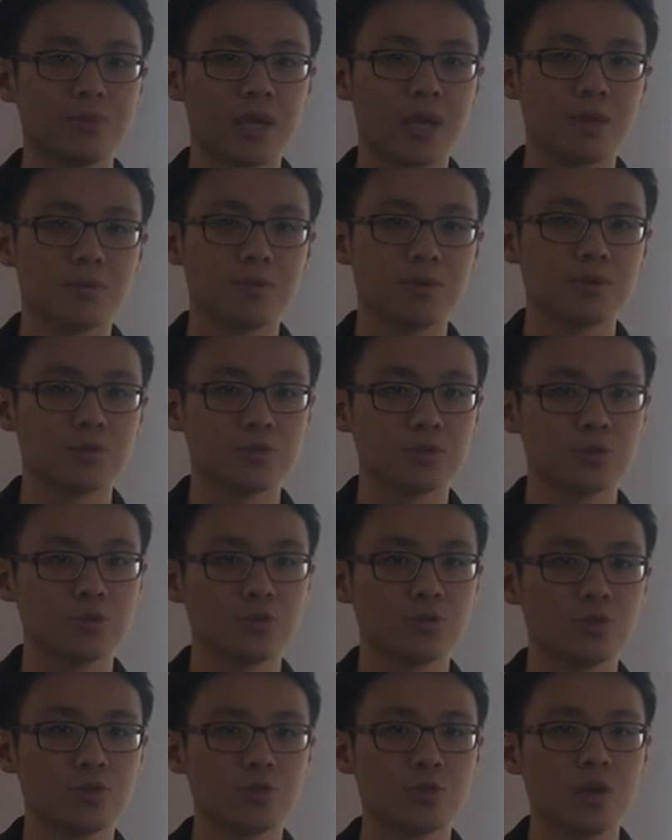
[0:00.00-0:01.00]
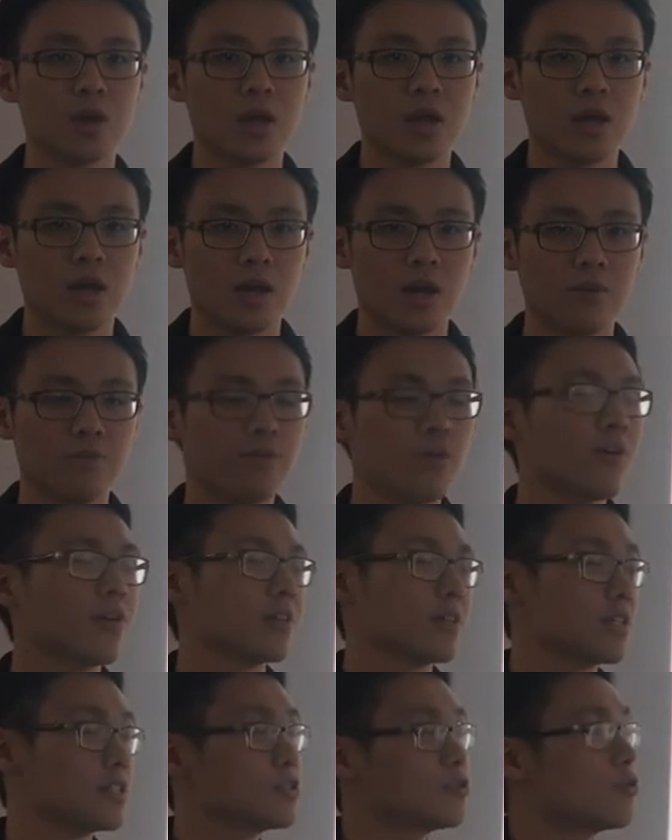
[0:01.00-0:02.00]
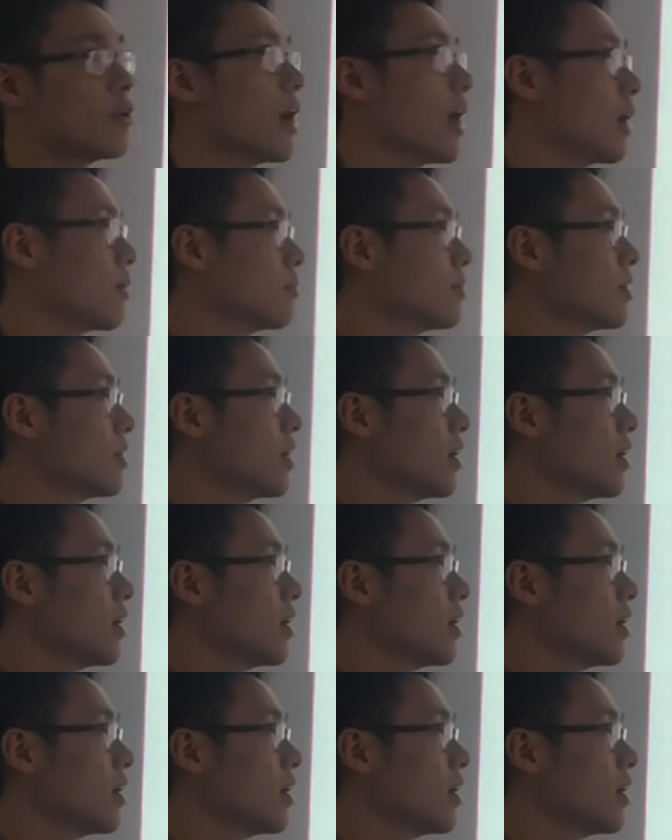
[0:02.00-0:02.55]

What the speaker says: be able to avoid this trap.